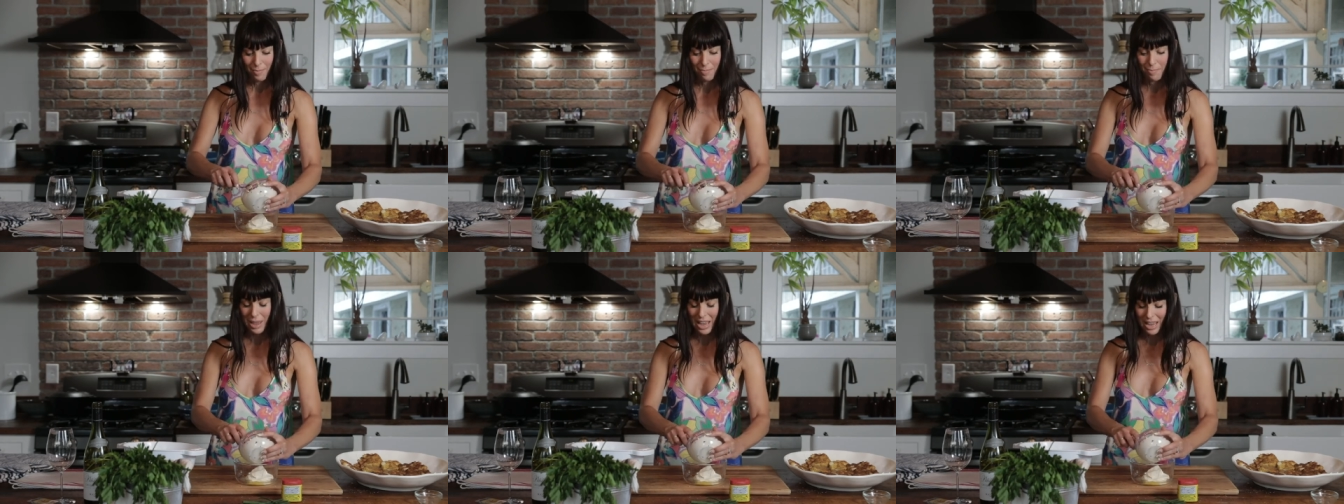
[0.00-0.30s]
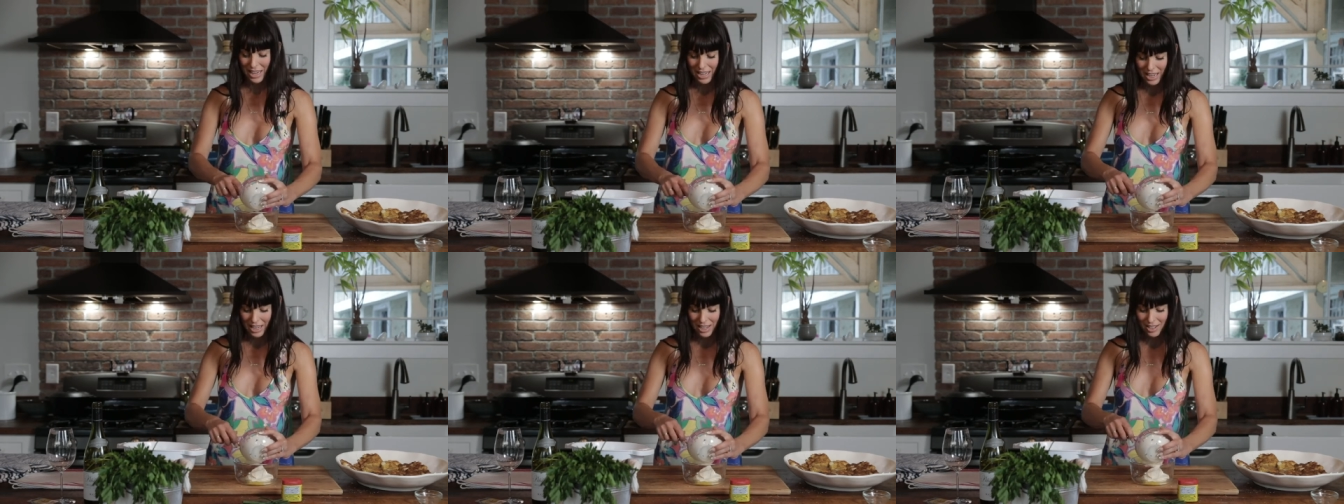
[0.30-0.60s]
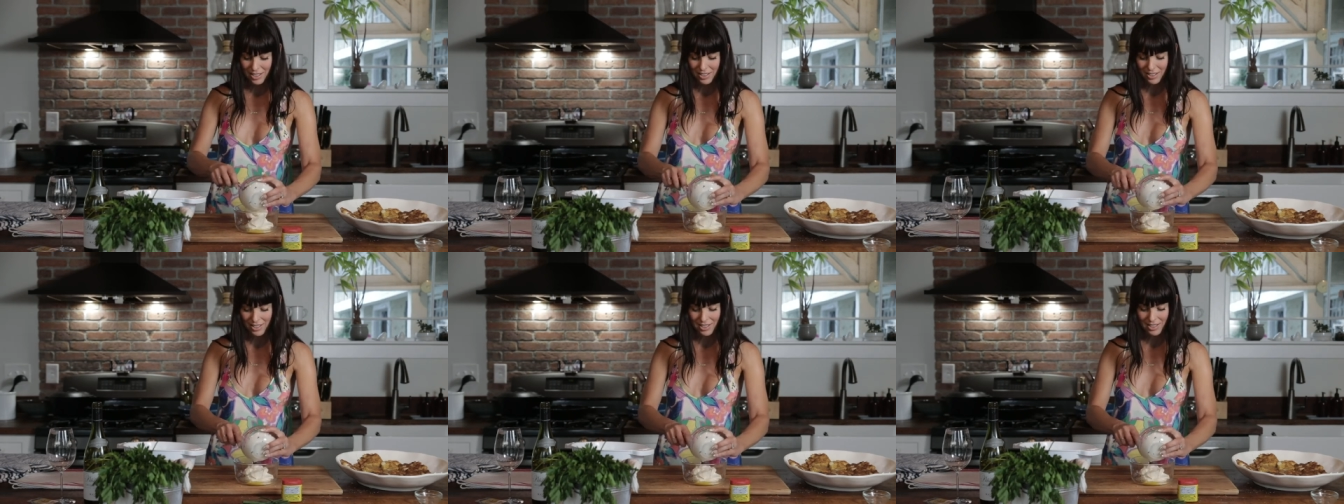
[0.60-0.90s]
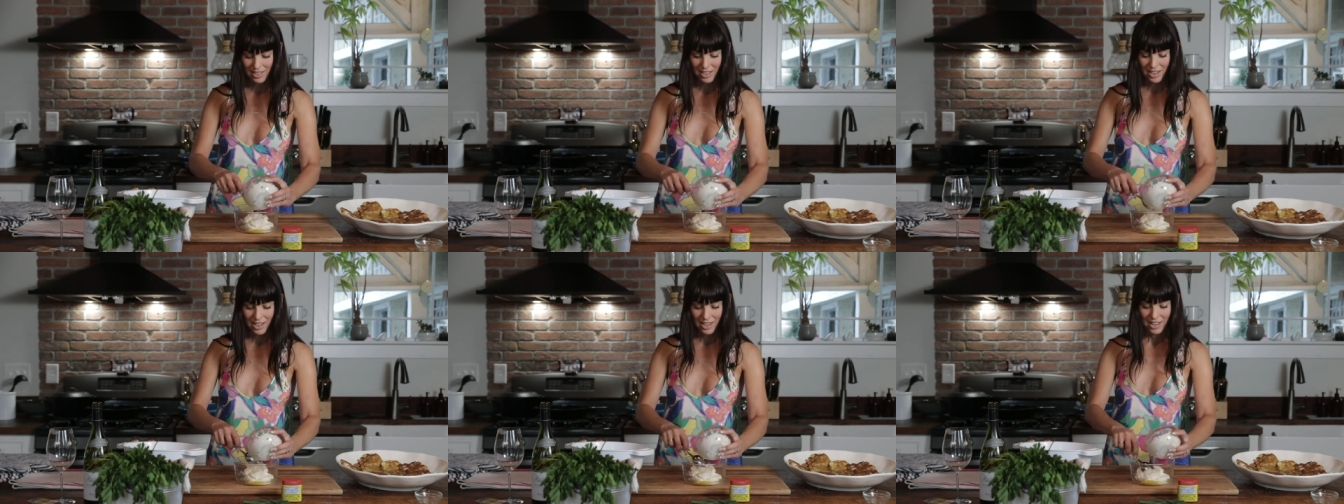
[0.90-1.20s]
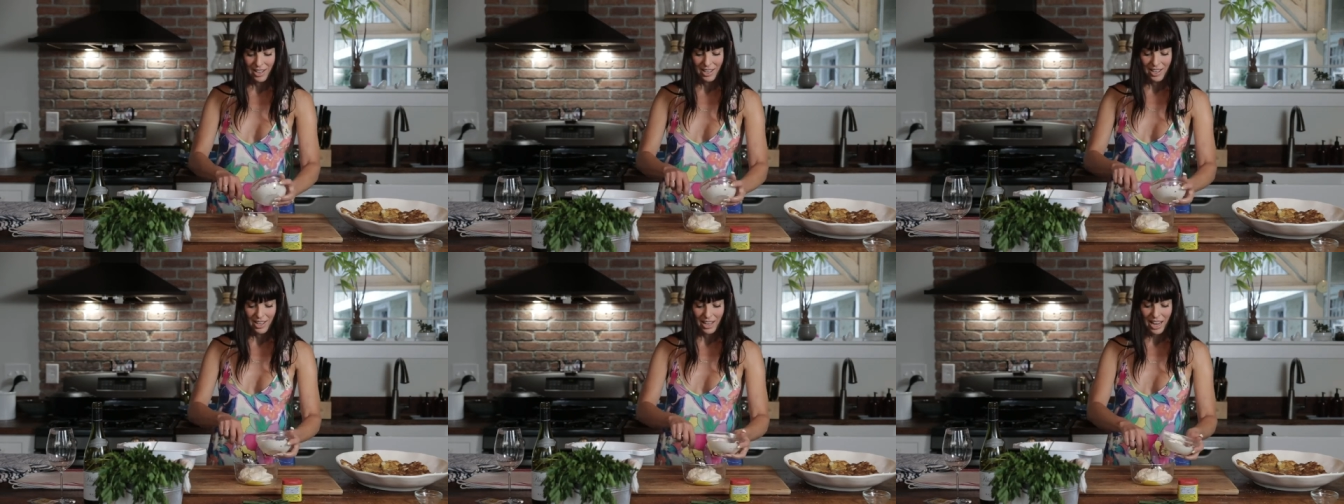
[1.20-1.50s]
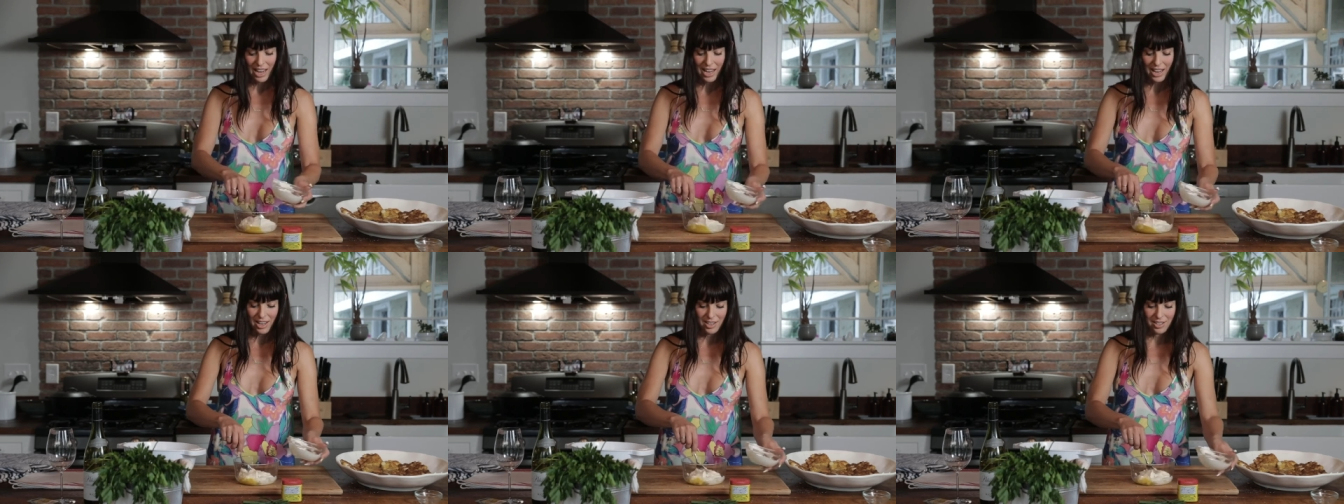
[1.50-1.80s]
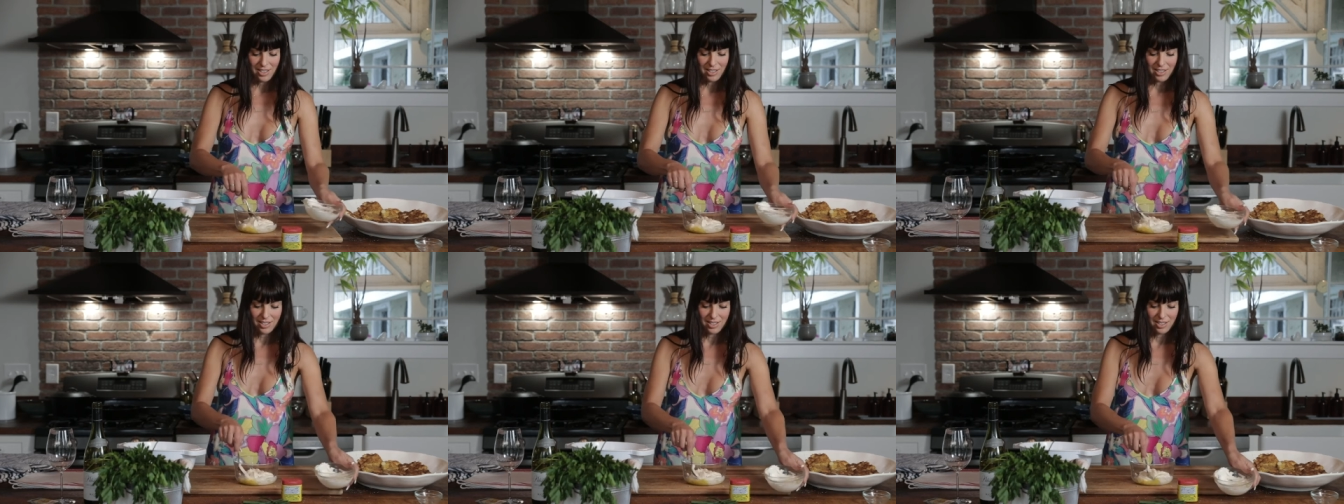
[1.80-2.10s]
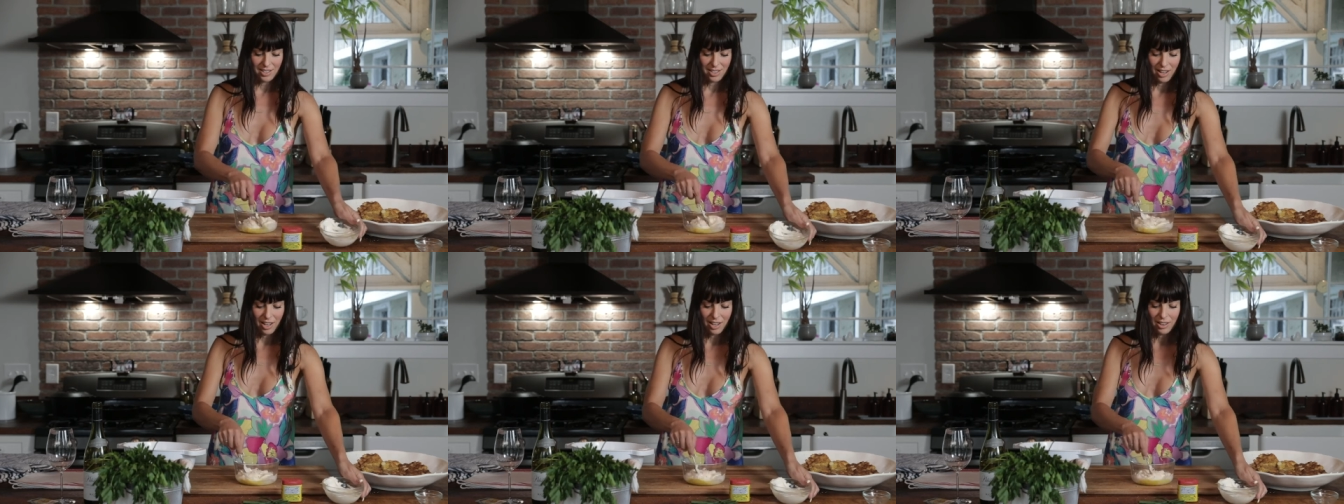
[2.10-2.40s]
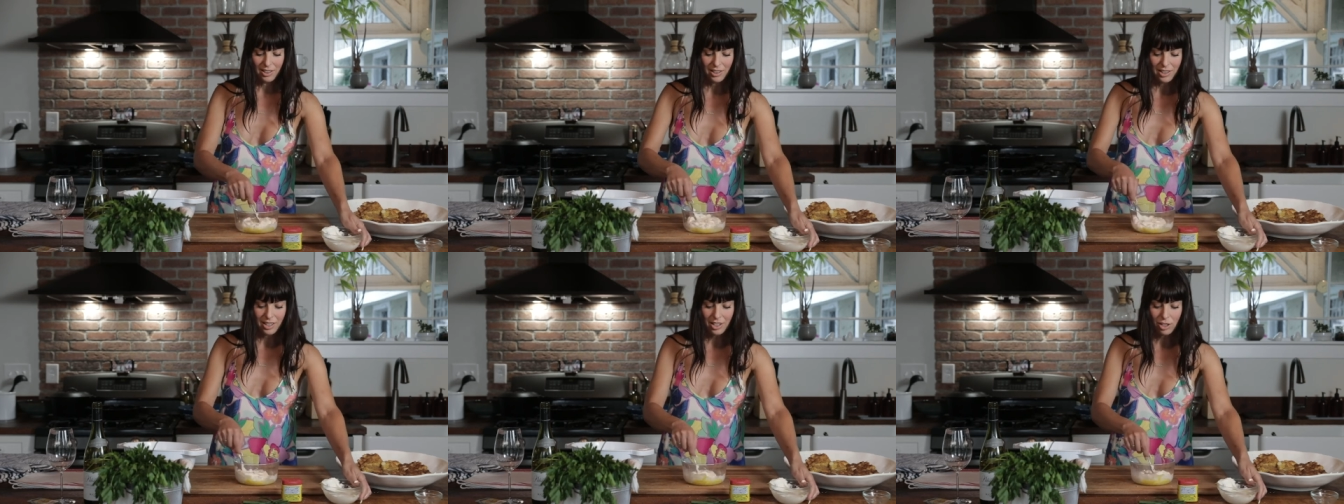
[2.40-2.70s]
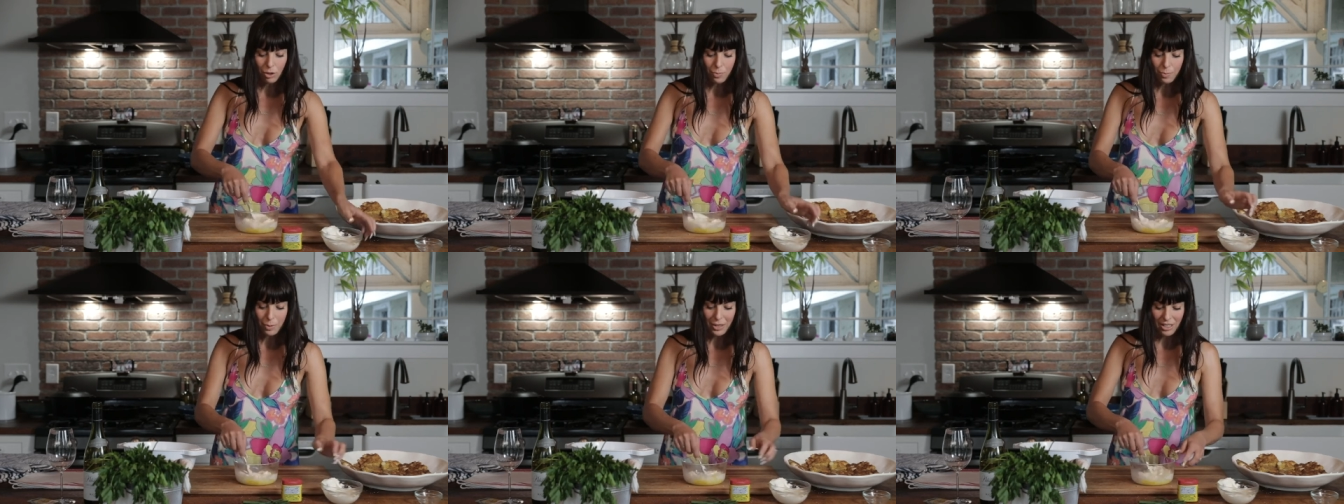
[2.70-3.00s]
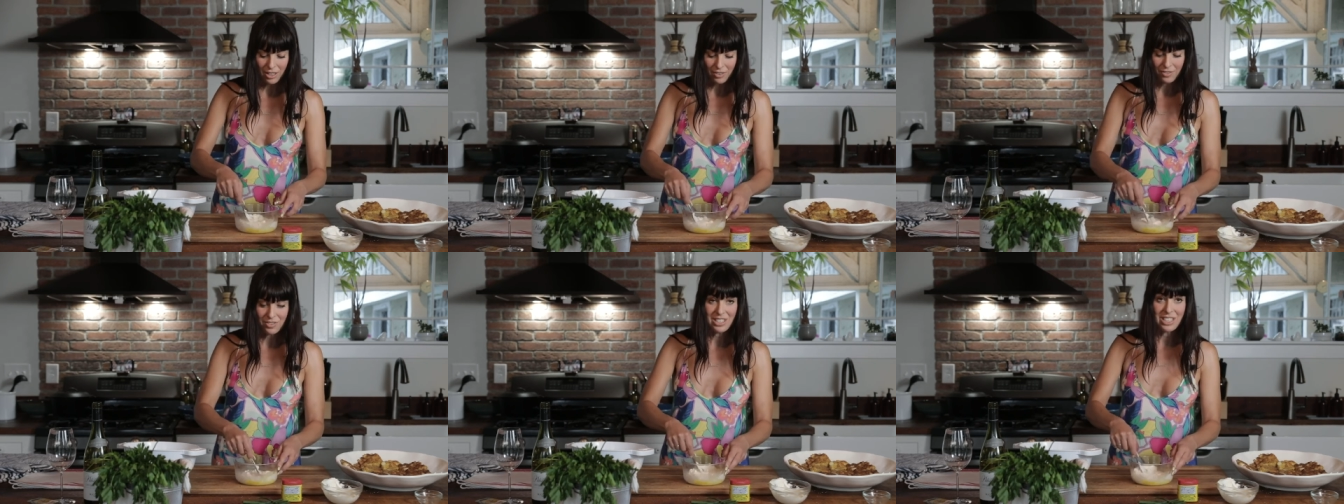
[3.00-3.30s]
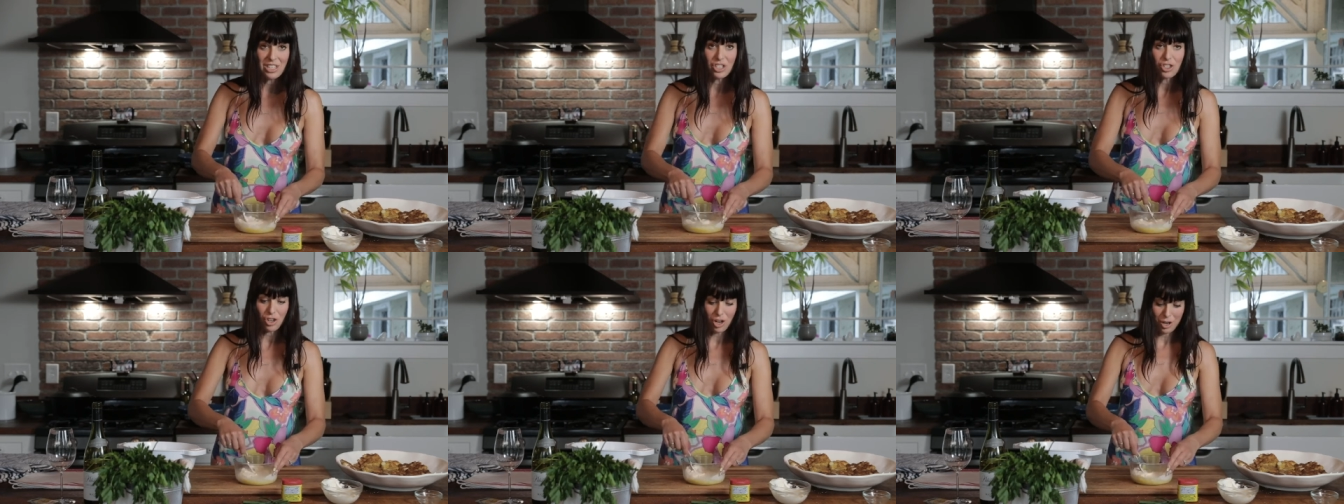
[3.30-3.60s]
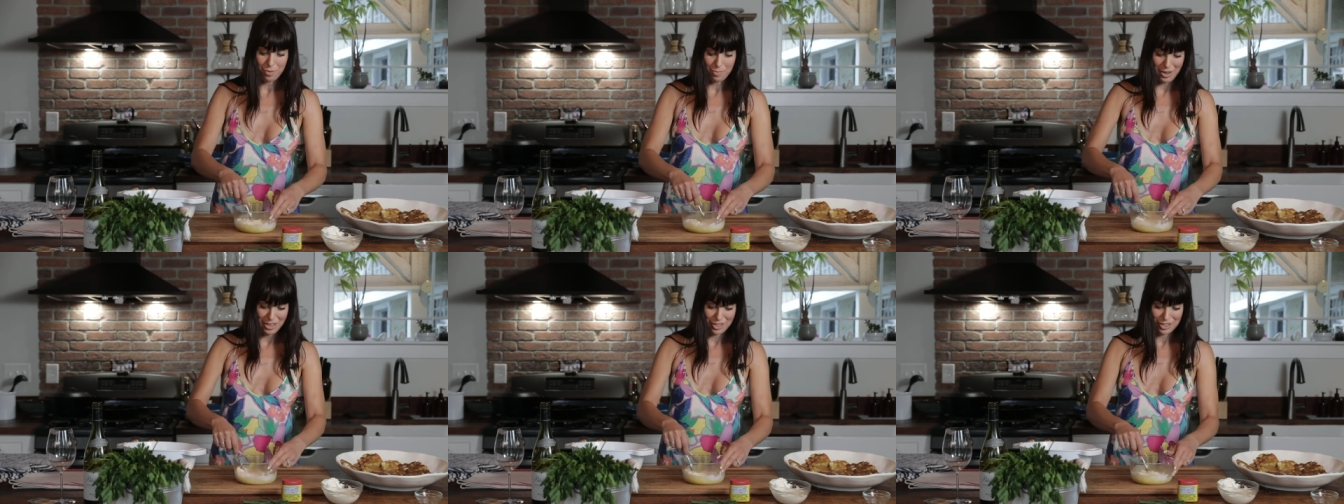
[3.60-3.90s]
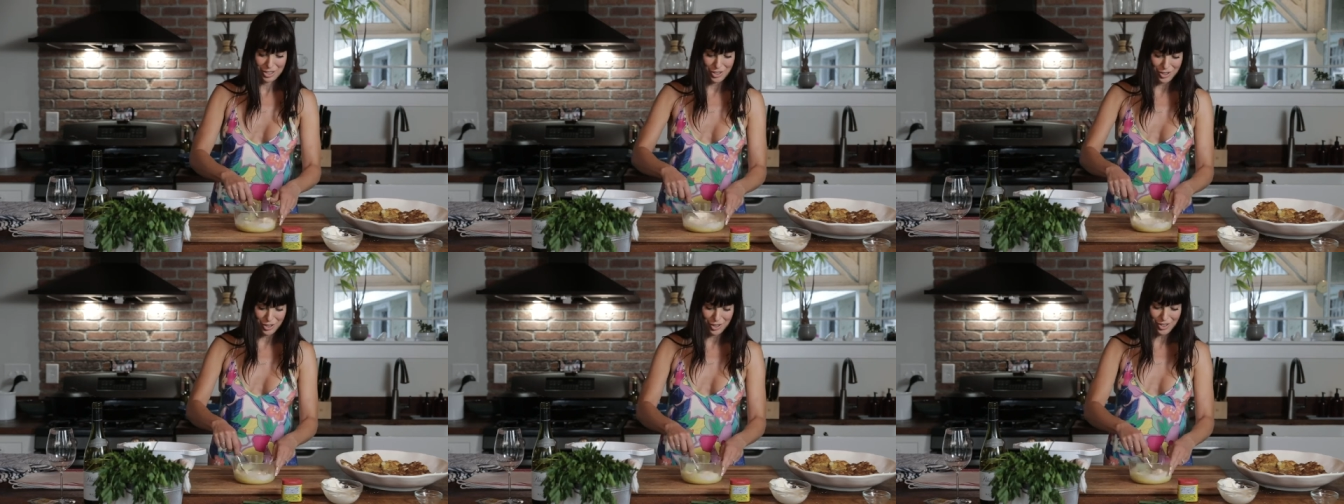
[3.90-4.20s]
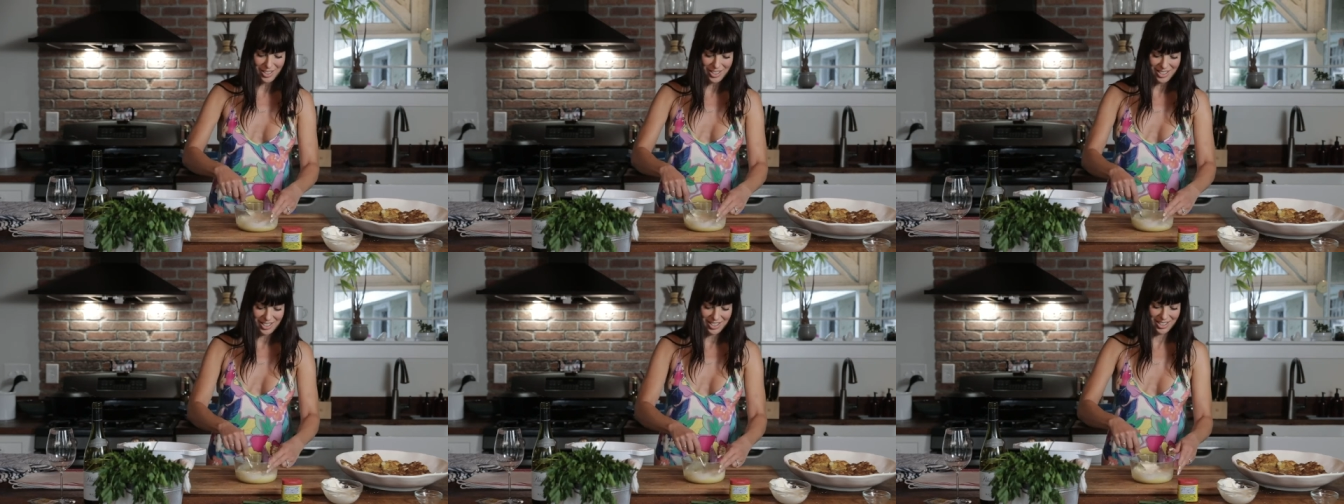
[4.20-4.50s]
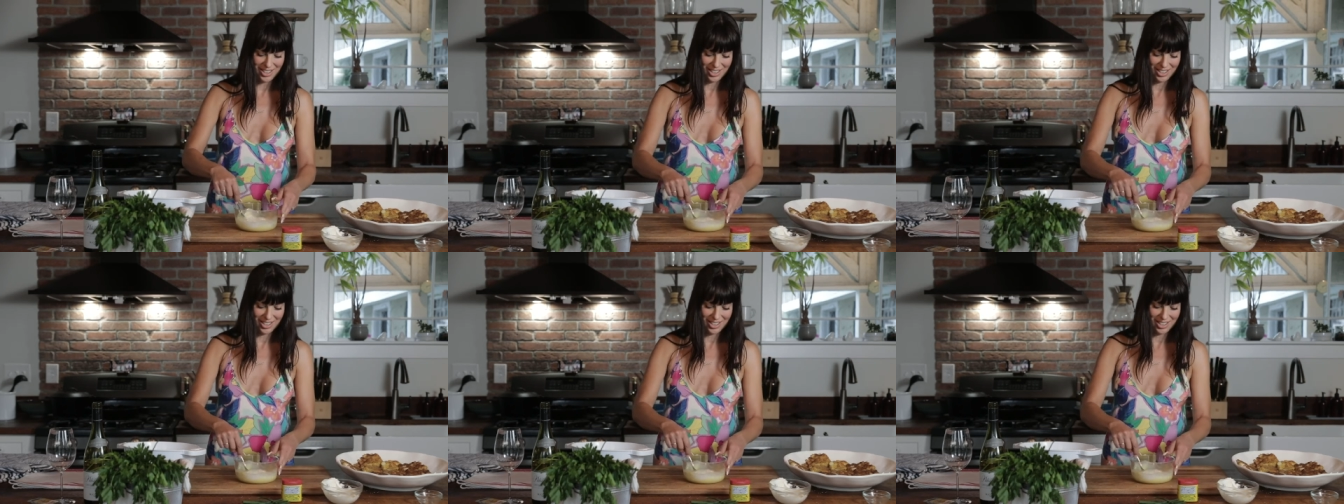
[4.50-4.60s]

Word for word: mayonnaise and a little bit of Dijon mustard.